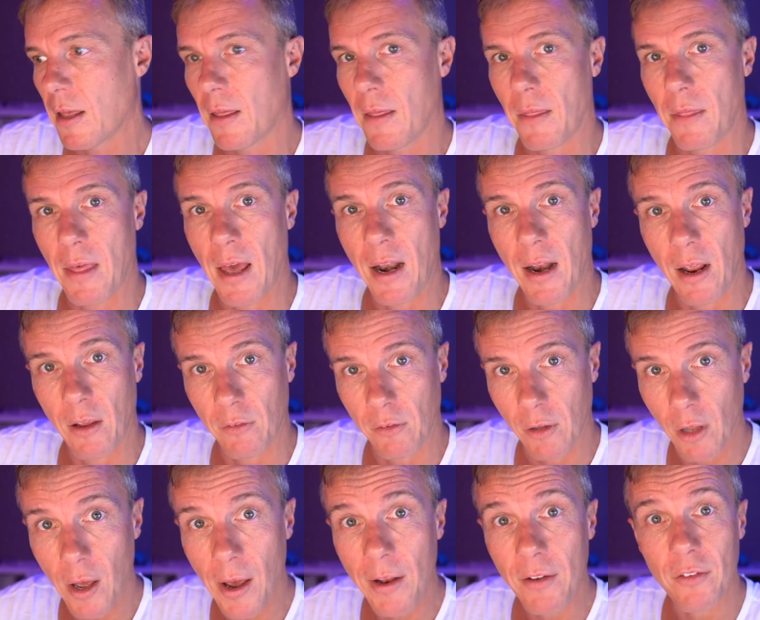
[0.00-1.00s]
That has
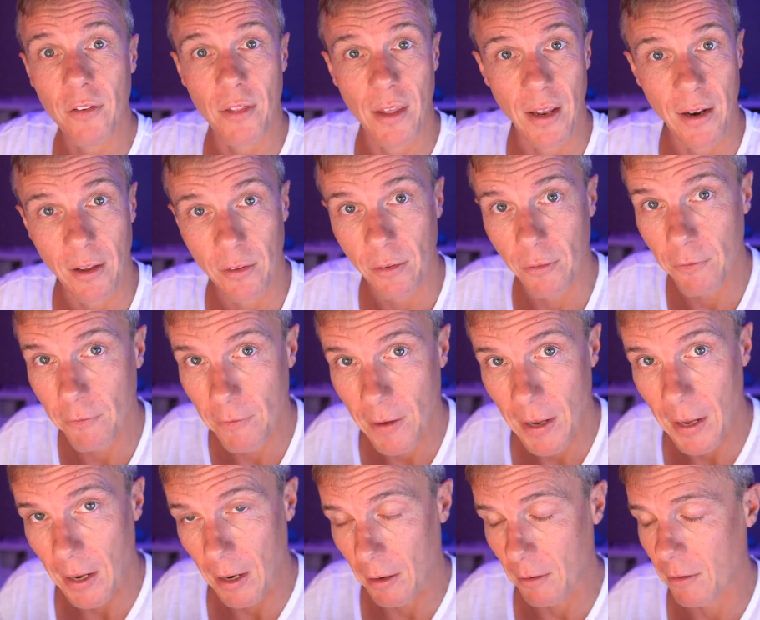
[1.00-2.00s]
lights, that has a
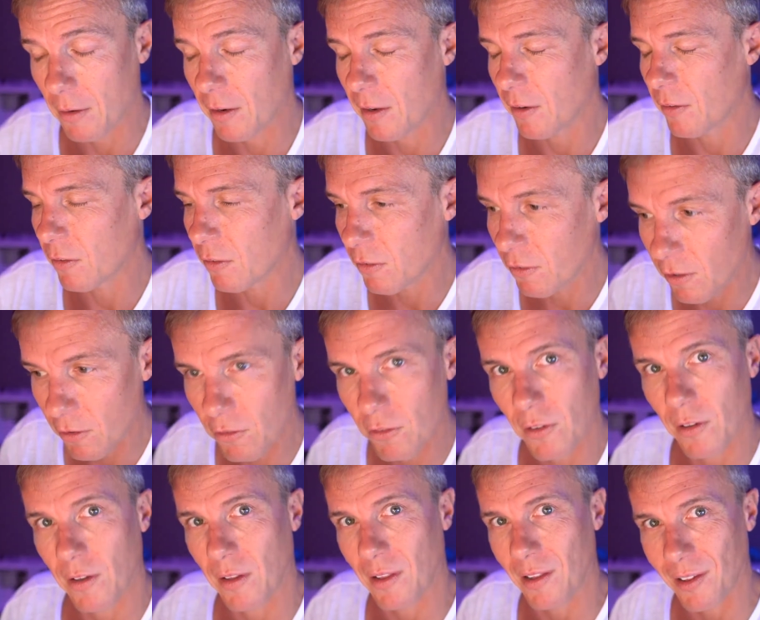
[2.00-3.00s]
fan.
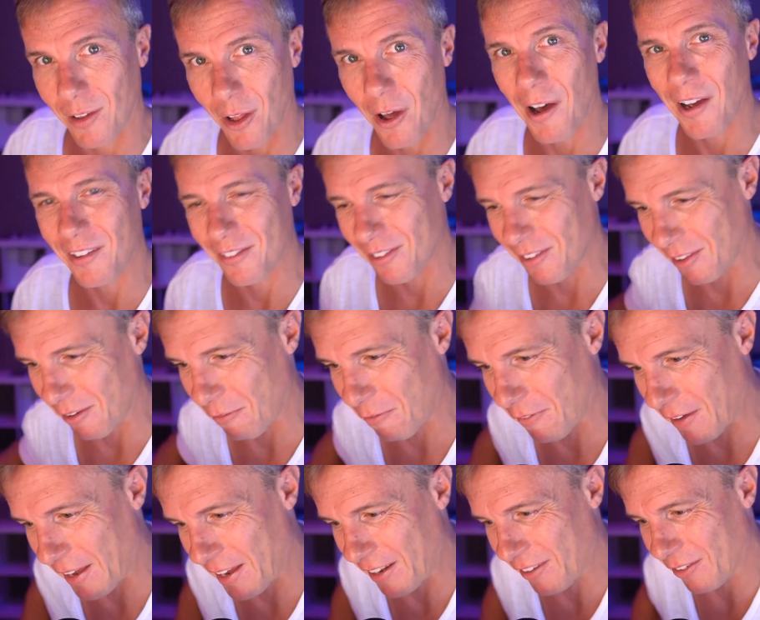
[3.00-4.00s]
Consistently, the lights and the
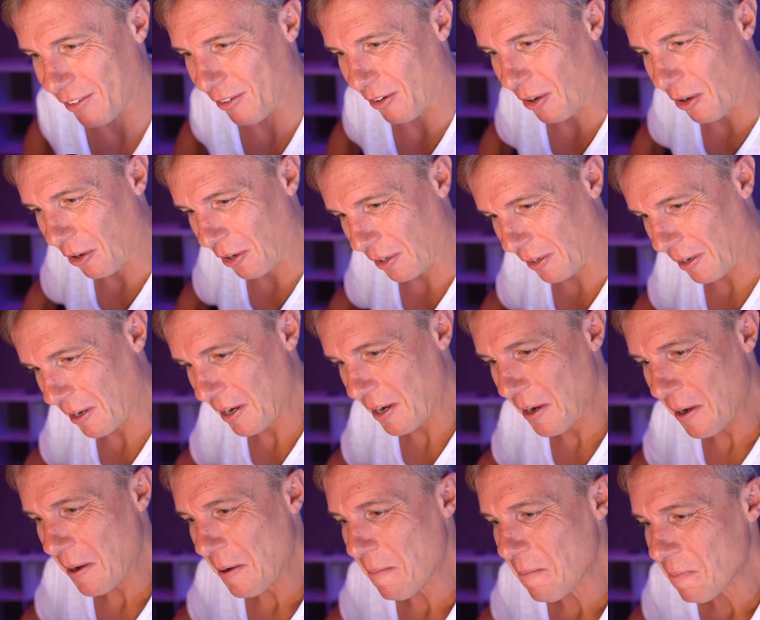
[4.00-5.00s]
fans are on.
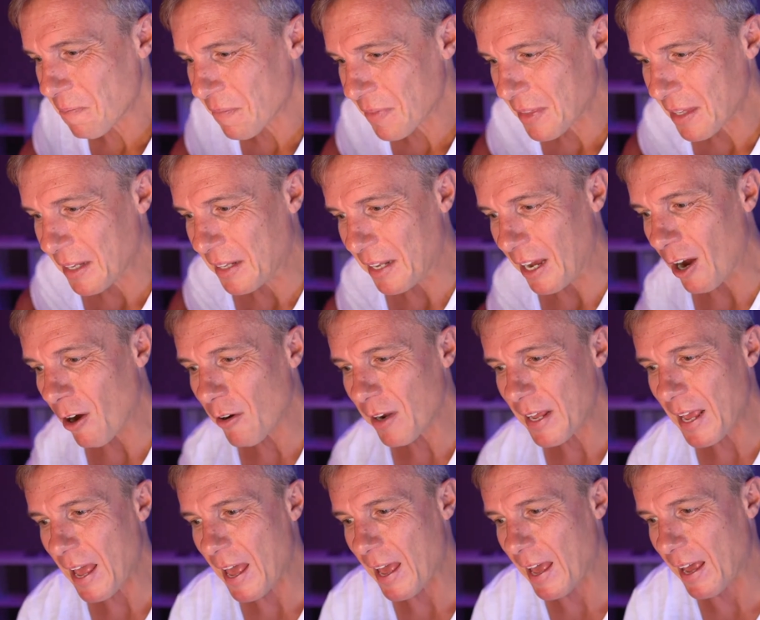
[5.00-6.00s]
Now, I
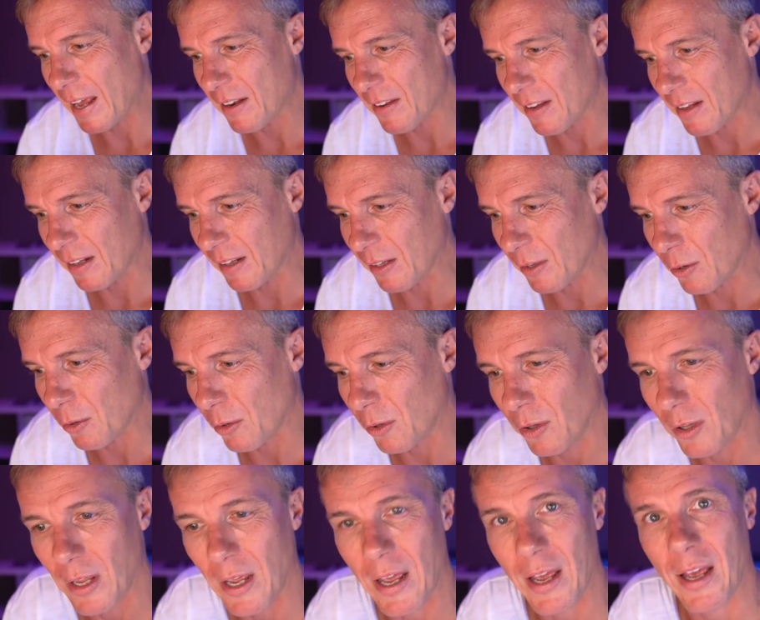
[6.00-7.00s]
already had
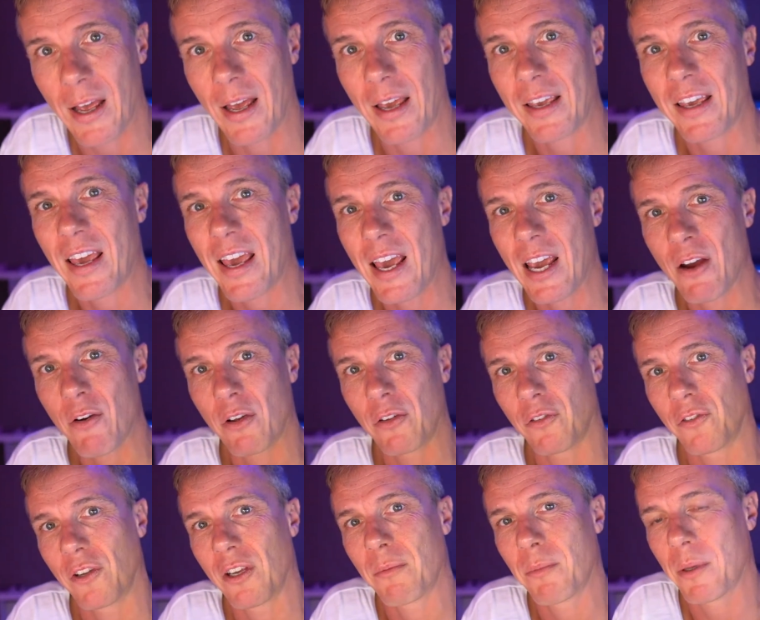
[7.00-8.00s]
little Ahri
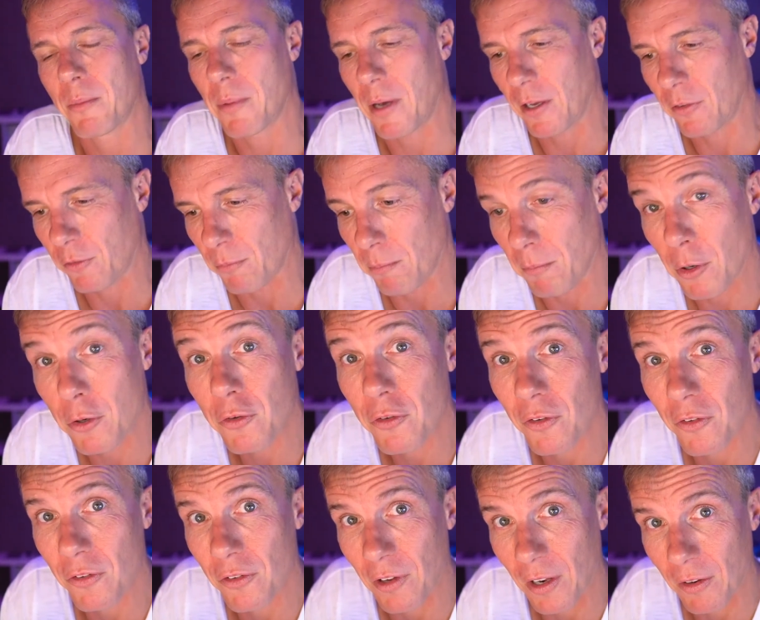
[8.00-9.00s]
Zigbee-based
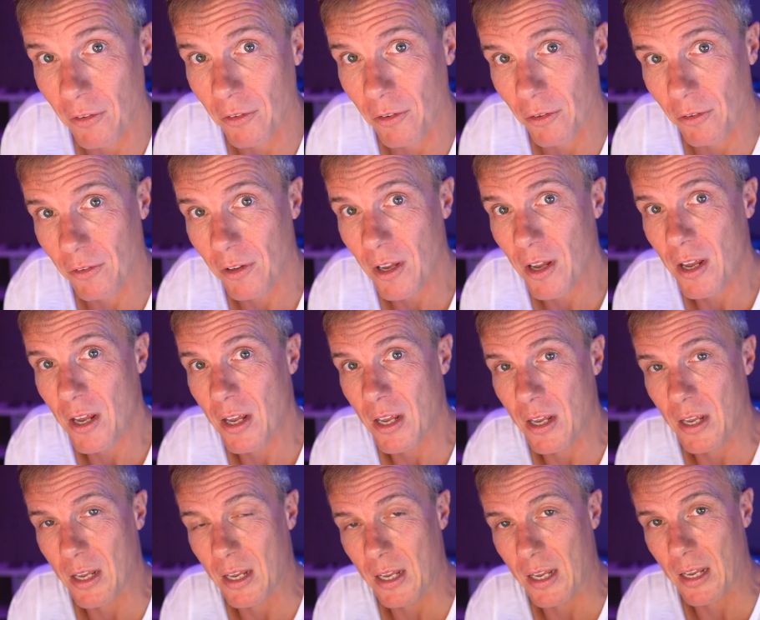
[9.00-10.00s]
motion sensors
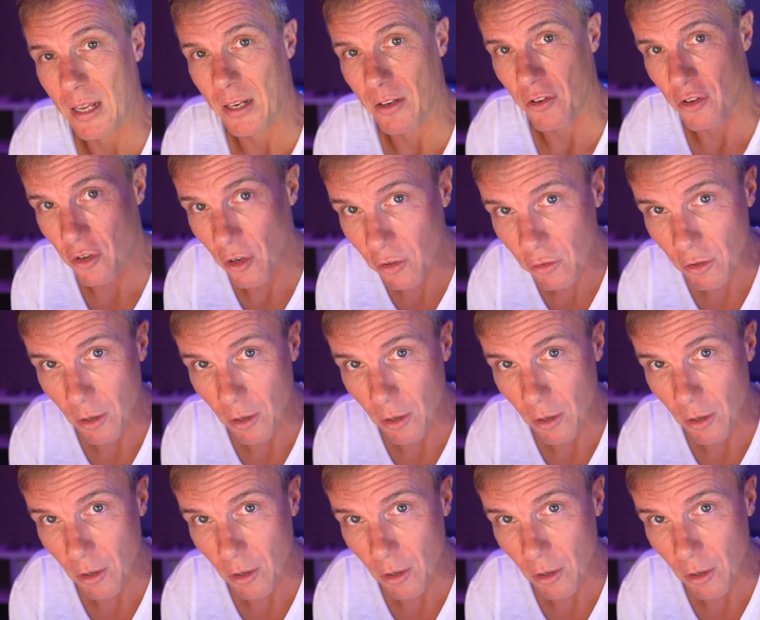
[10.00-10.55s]
just